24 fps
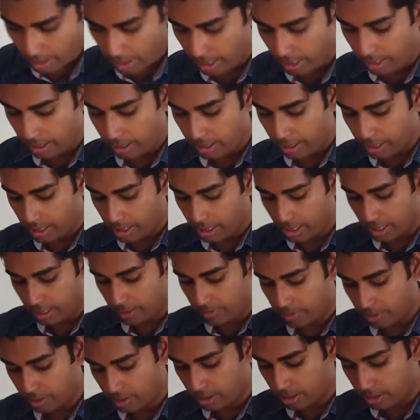And
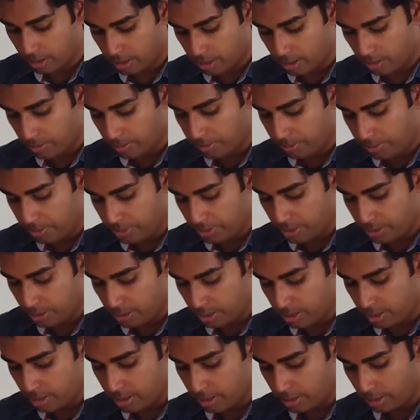I'm going to put
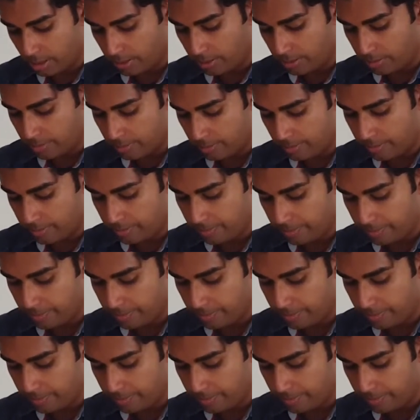in some